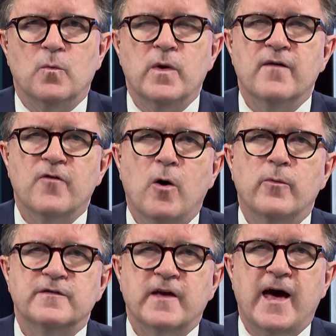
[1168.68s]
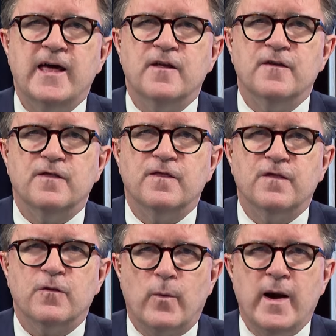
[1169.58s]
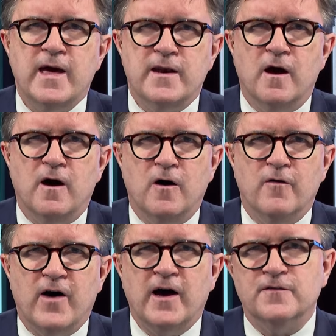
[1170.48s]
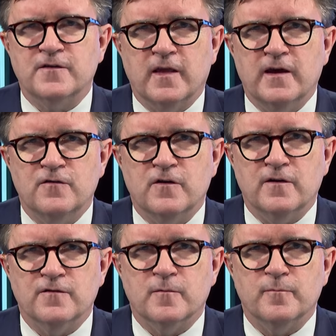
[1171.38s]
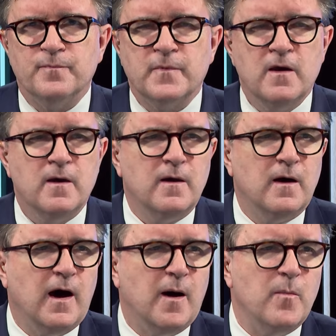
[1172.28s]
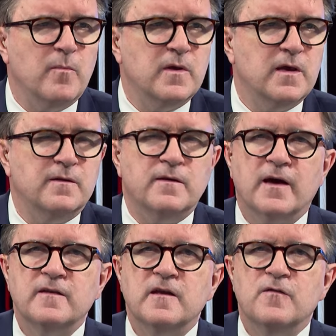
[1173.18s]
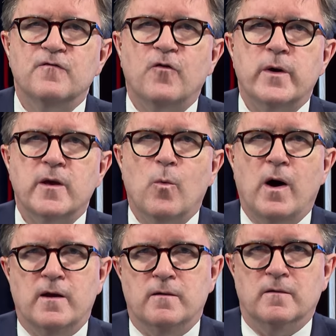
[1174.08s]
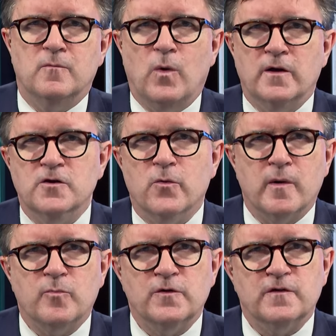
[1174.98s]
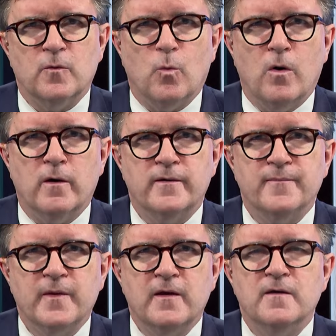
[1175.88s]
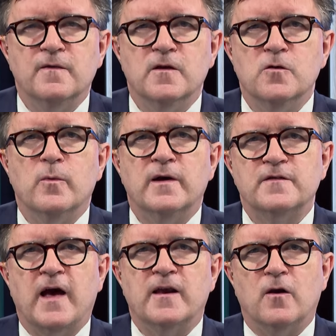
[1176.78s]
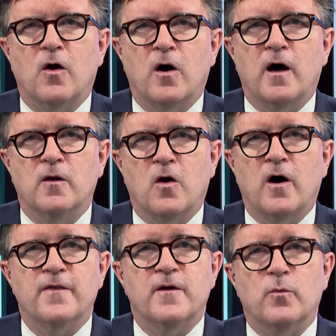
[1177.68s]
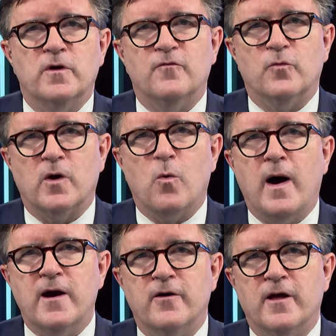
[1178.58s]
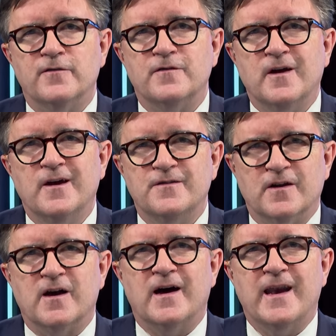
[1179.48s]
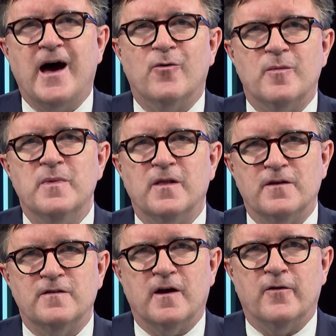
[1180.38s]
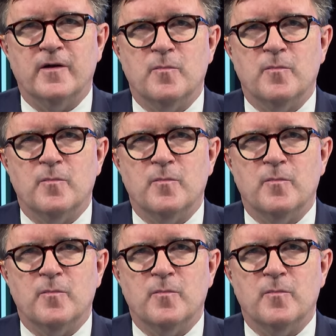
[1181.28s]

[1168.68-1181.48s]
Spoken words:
we have always had a thread of isolationism. In 1941, while Europe was at war, the U.S. had a law that would have required us to cut our military